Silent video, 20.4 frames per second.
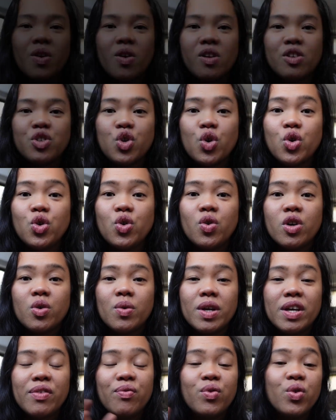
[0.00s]
I'll show you a
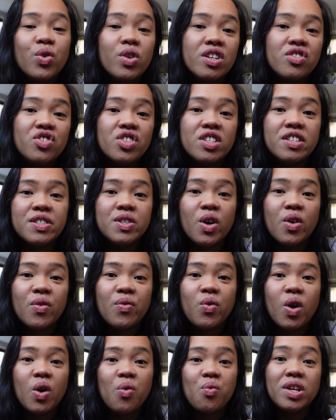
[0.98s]
quick footages
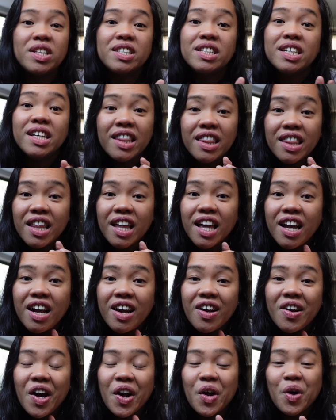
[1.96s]
of what we did
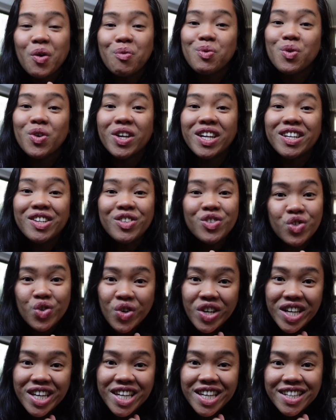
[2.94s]
there. I hope you can
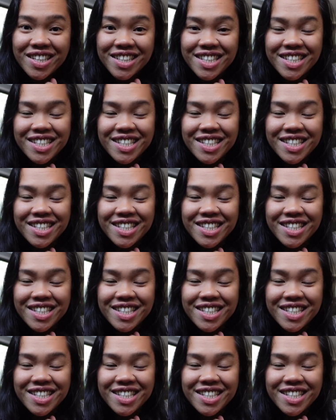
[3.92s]
enjoy it.